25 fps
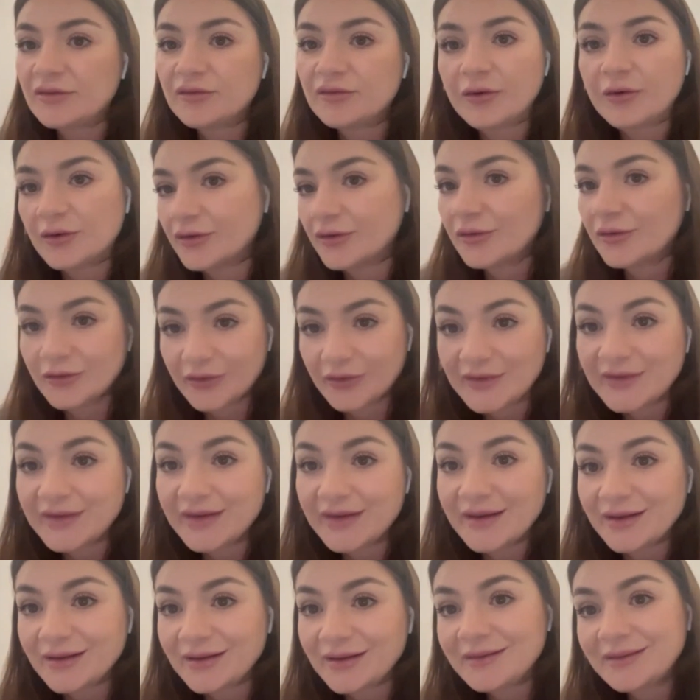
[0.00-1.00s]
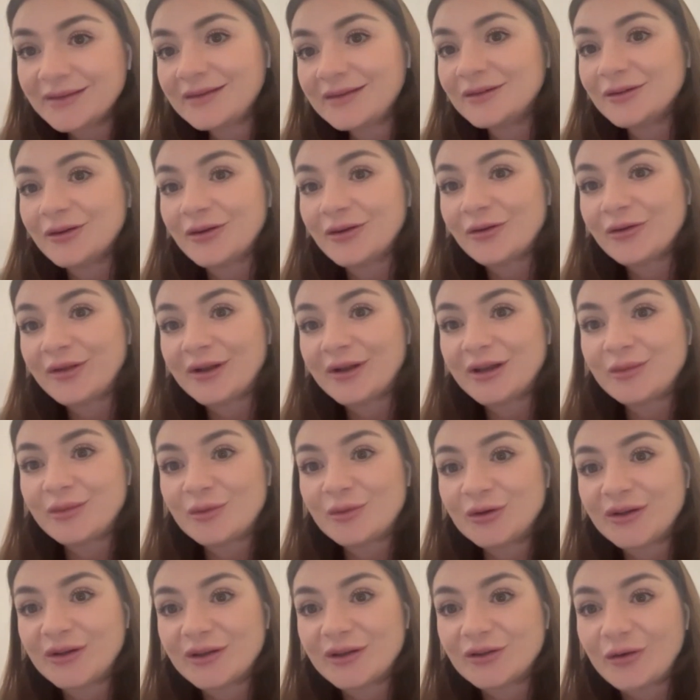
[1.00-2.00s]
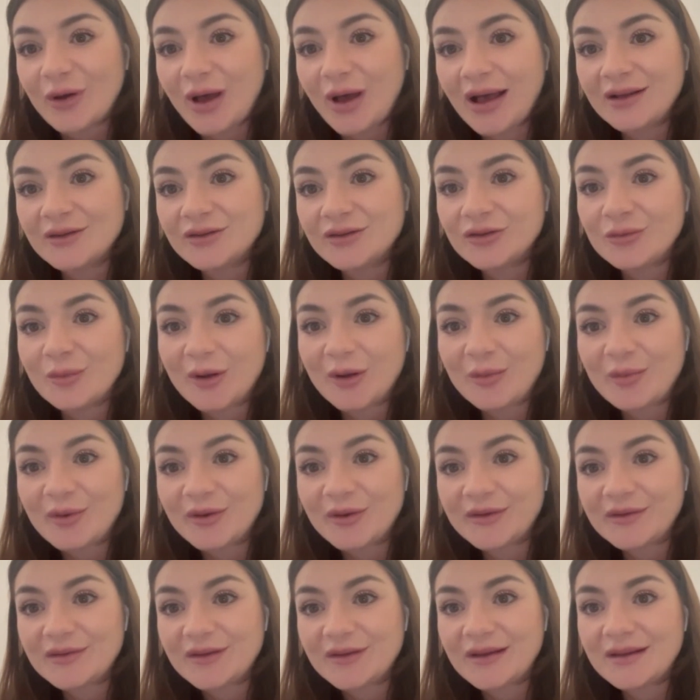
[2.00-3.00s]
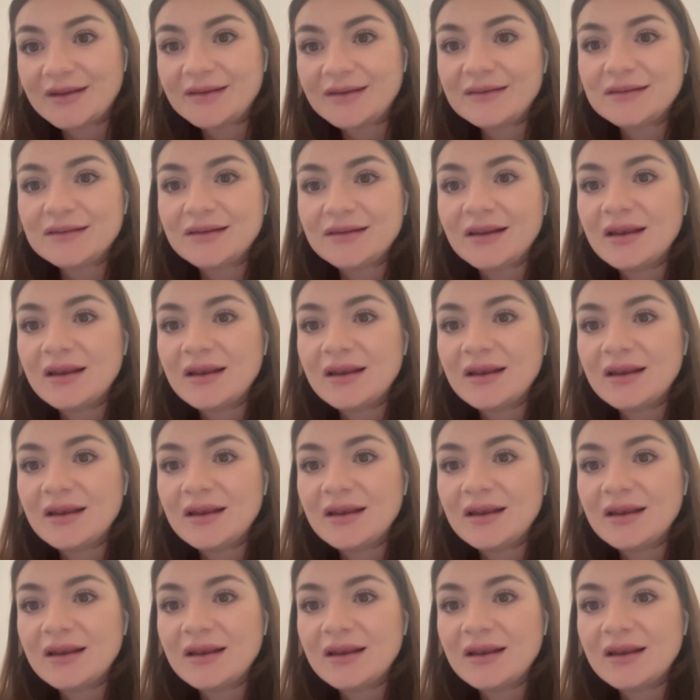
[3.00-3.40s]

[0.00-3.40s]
for the skills, that I'm looking to add to my business.